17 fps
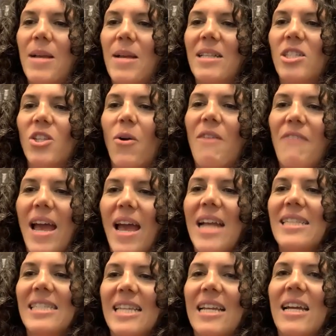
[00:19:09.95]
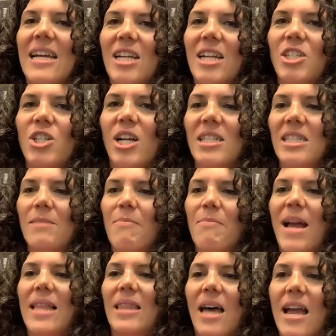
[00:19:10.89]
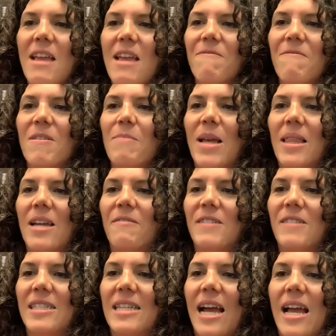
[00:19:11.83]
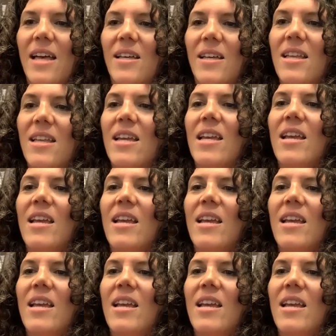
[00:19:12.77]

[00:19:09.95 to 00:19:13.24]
And so I've had to adjust my life and my lifestyle